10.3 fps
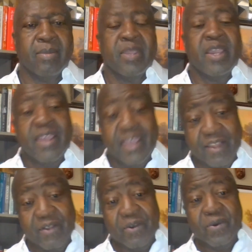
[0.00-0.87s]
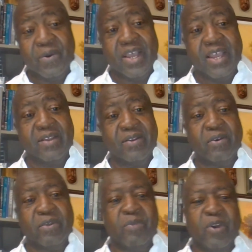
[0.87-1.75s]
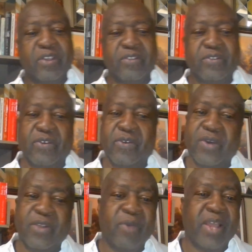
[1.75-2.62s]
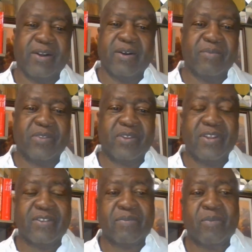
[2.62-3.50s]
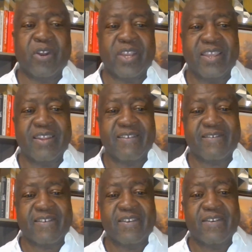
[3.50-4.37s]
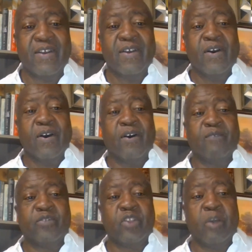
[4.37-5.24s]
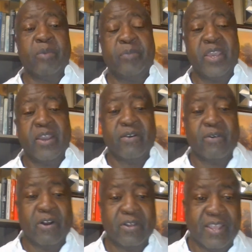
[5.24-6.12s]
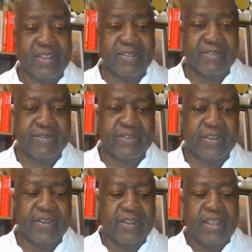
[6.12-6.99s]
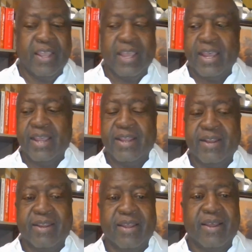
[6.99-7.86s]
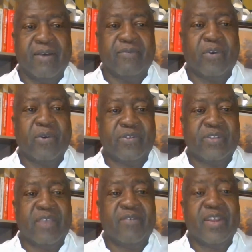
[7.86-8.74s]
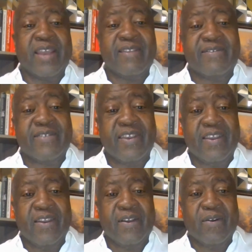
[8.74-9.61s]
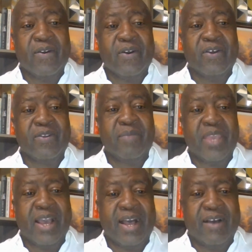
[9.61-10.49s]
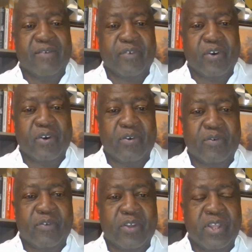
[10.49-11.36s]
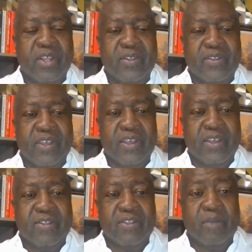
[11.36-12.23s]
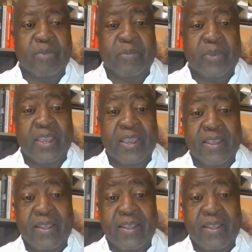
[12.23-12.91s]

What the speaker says: Hello and good morning to you and welcome to this morning edition of WPA Groundings. And of course, David Hines here on behalf of the WPA.